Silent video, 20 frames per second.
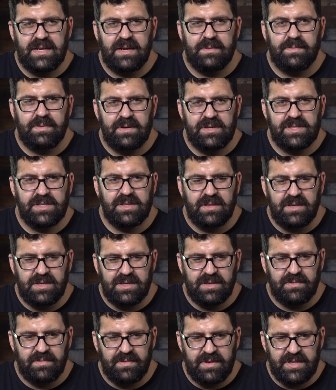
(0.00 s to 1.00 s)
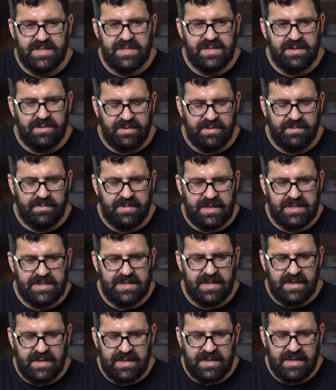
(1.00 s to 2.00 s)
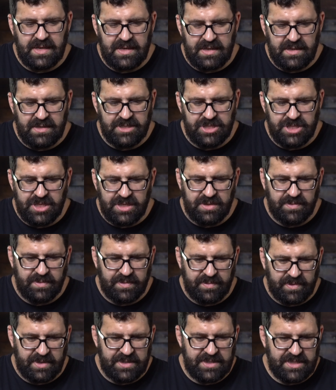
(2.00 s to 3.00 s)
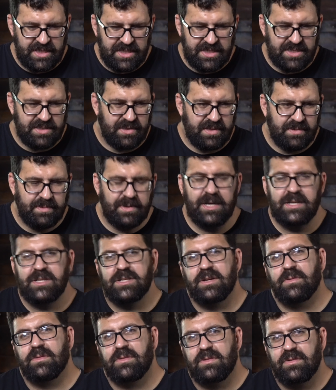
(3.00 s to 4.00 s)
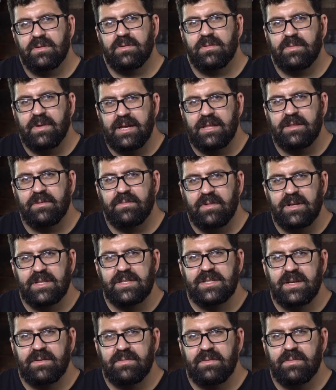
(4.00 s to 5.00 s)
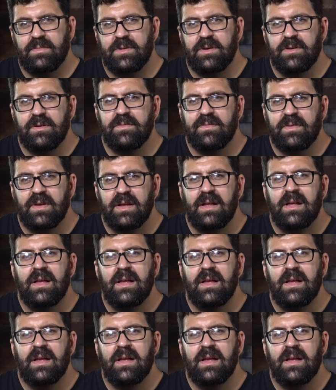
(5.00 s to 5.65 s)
I personally don't reseal them because I can get genuine ones easily, but I don't throw away the ones I remove